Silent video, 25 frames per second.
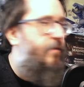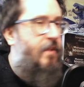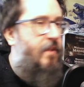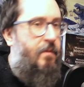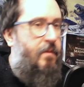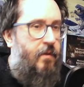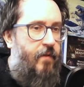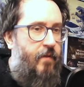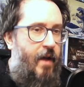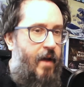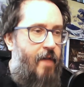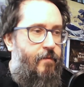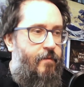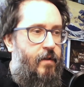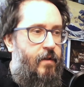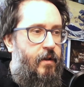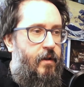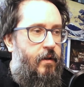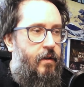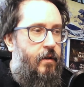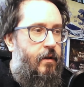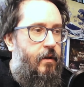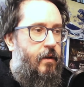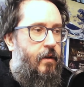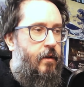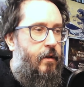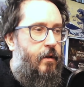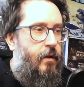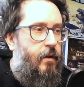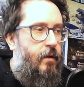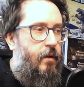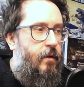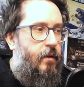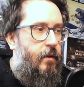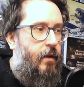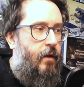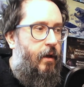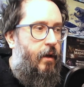of having
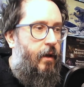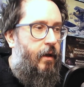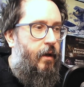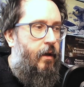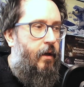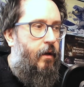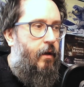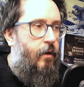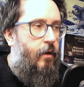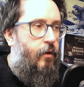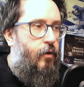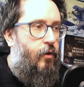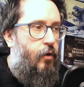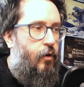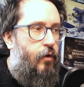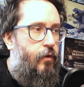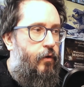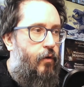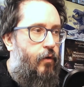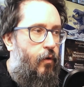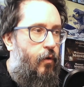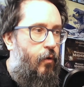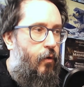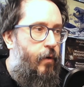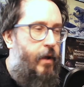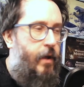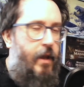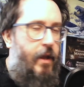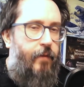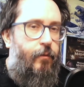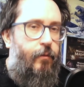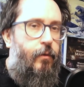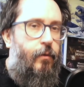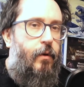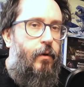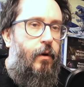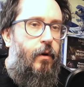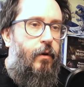good or evil
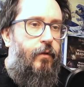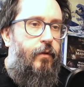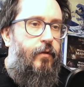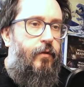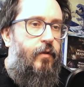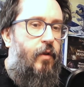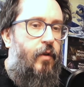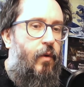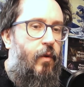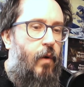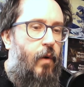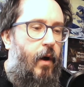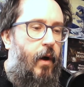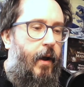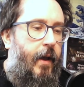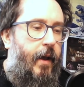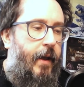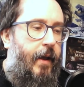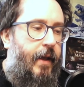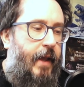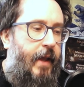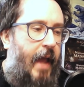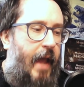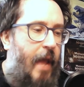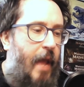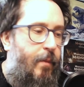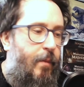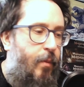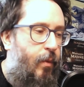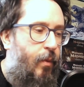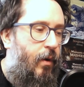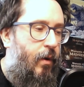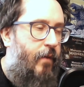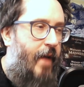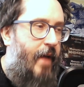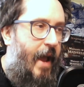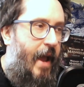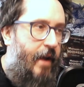gods who are capable of
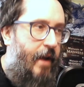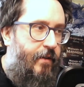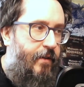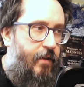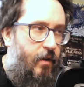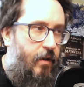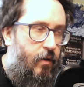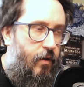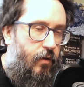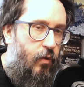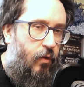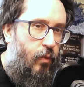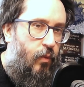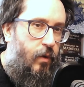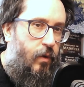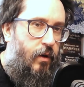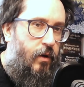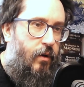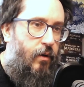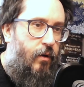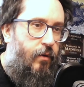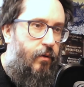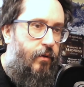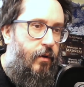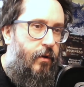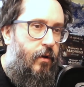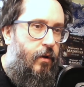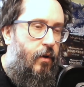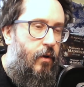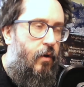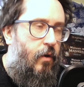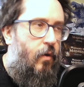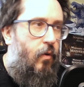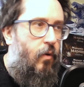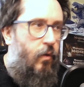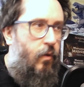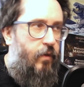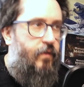acting on the world
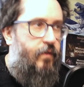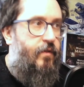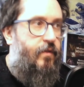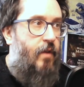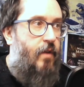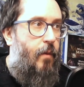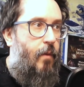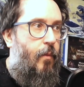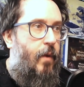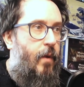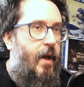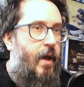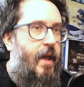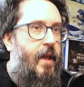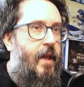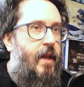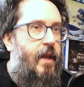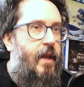in some way